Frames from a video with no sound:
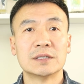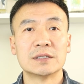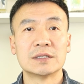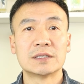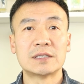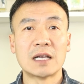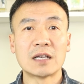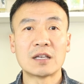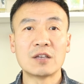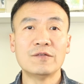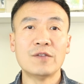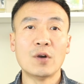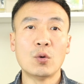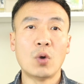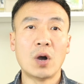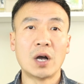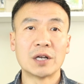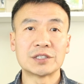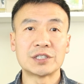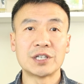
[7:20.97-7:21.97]
Thank you for
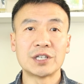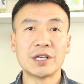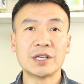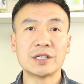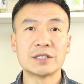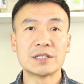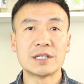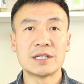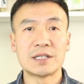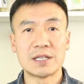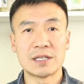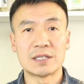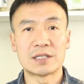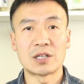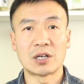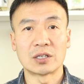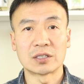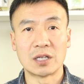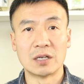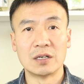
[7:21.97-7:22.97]
watching. This
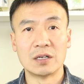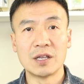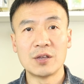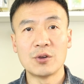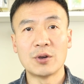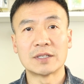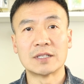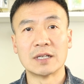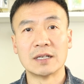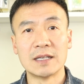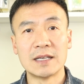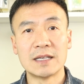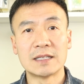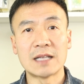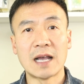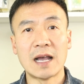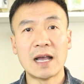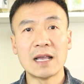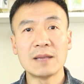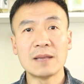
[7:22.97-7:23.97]
is Dr. Leo at
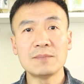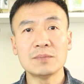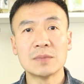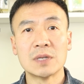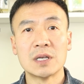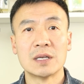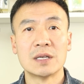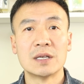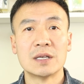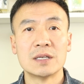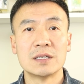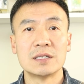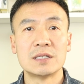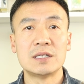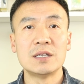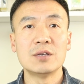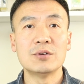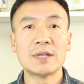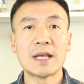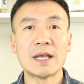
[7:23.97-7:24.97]
LeTime.
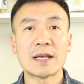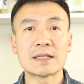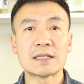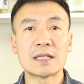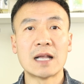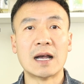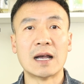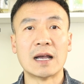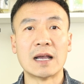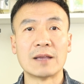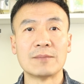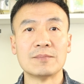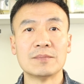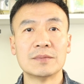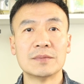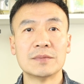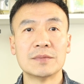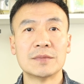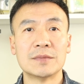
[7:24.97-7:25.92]
See you next time.